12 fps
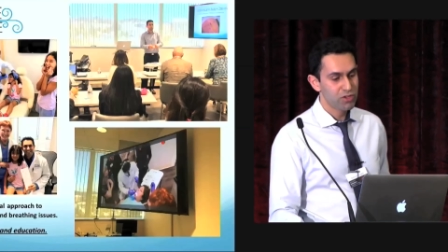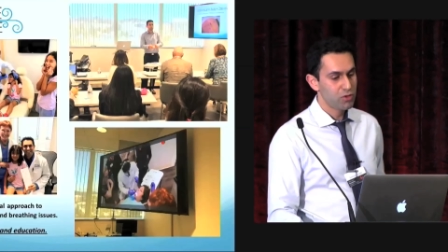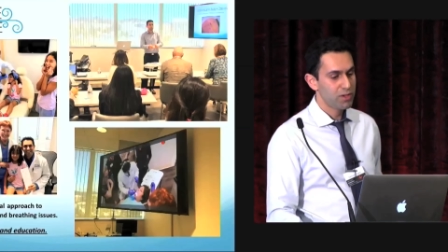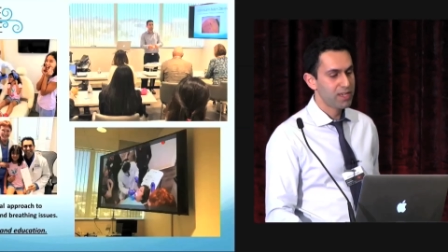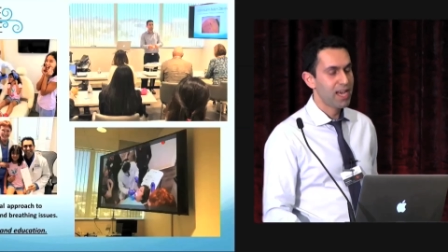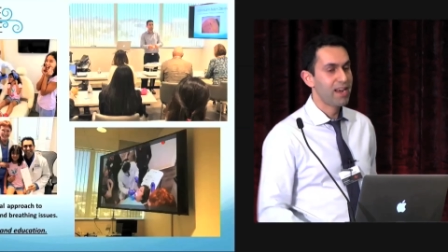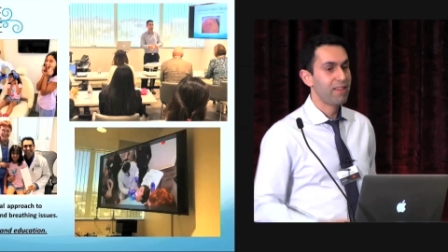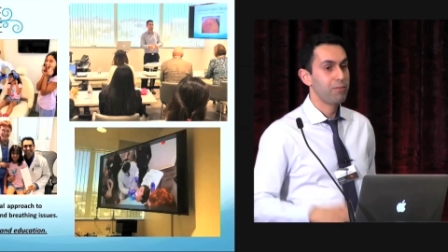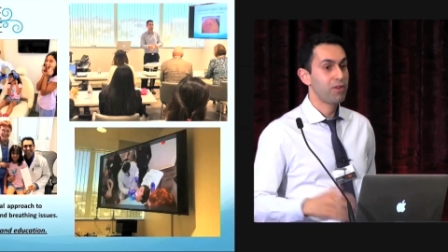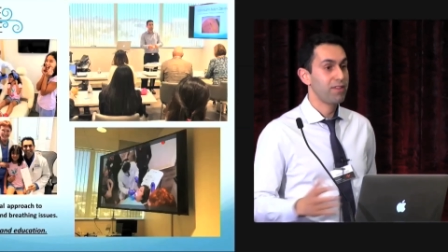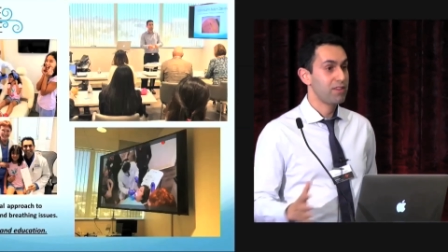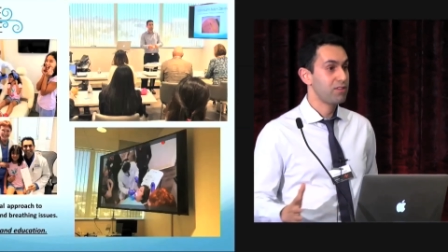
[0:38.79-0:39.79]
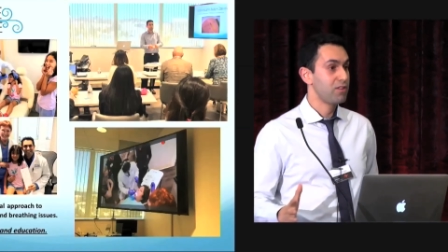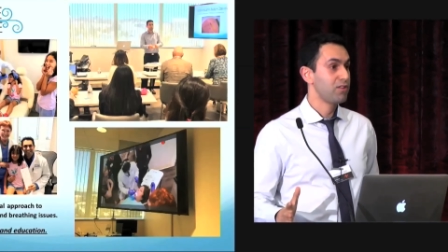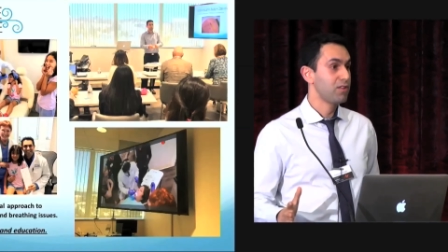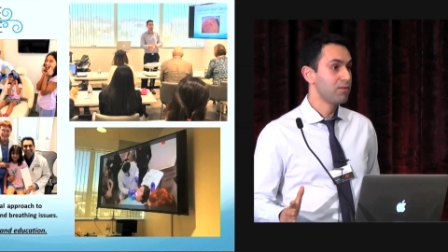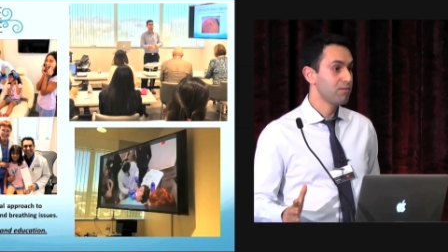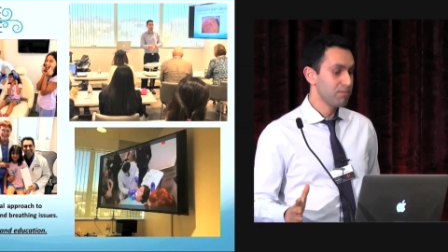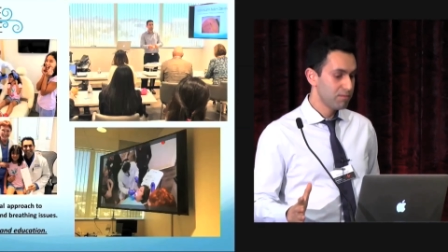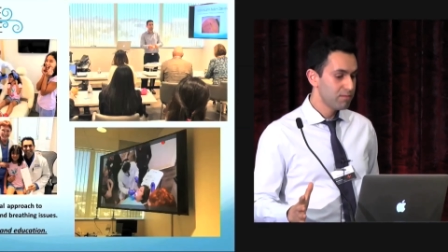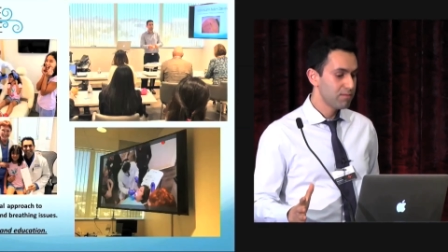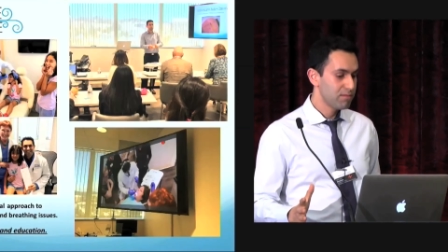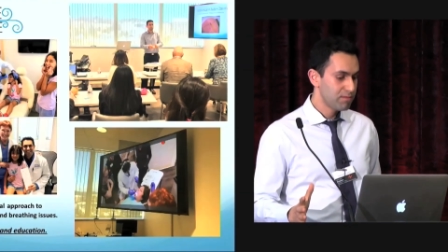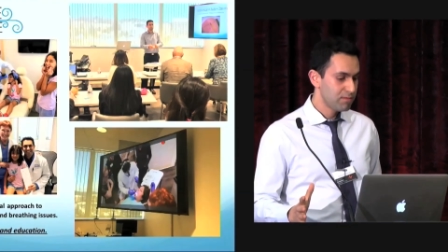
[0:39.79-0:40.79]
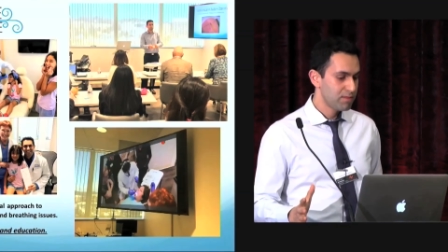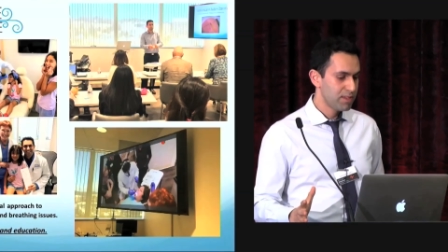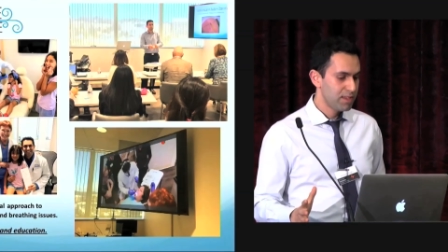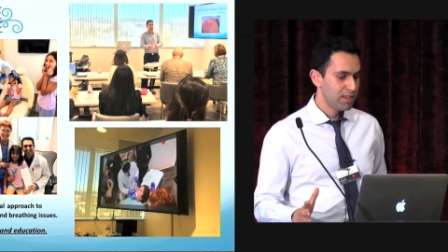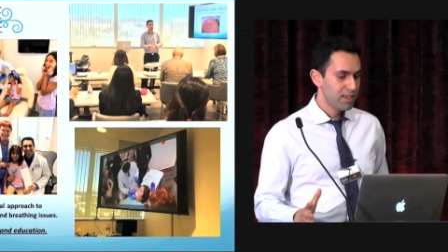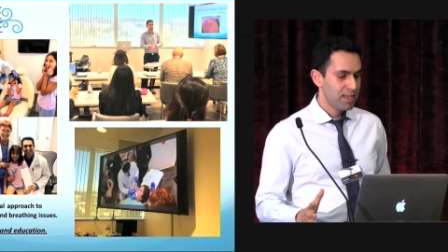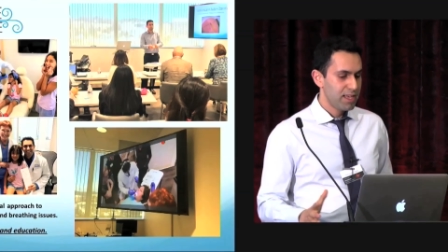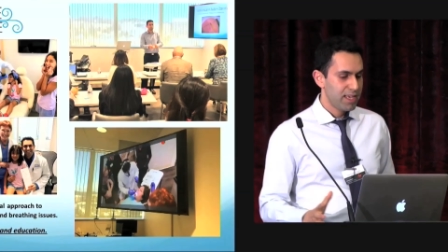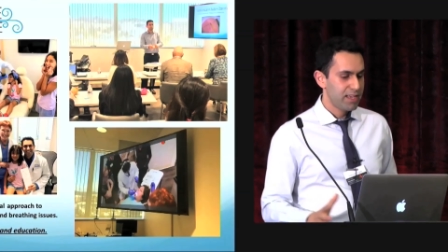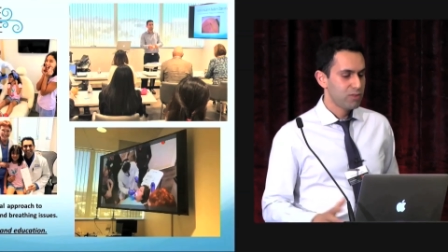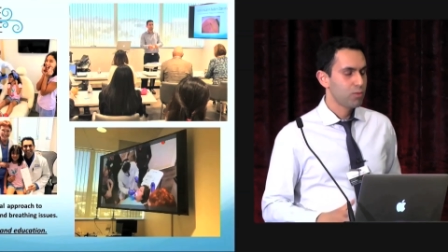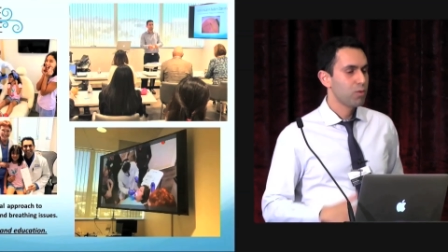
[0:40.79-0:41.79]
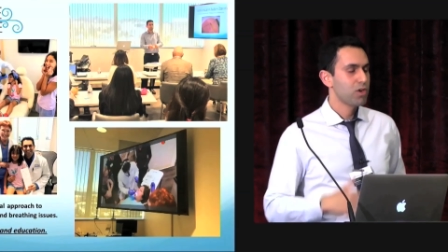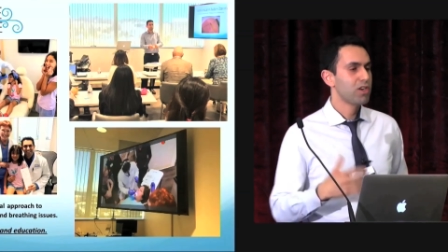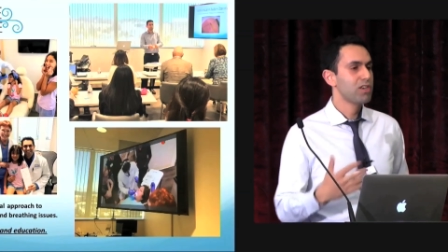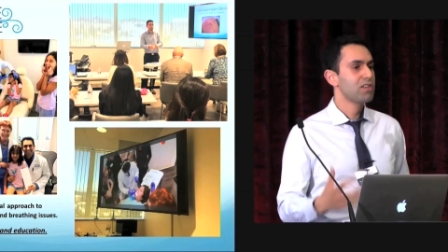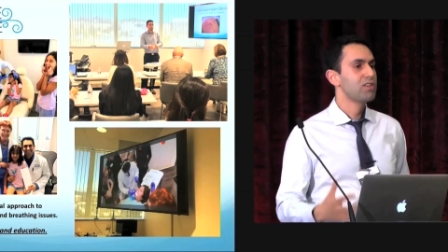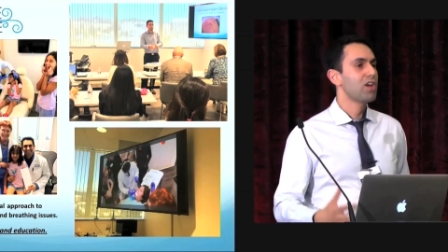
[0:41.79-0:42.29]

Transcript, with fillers: doing out of the Breathe Institute is we're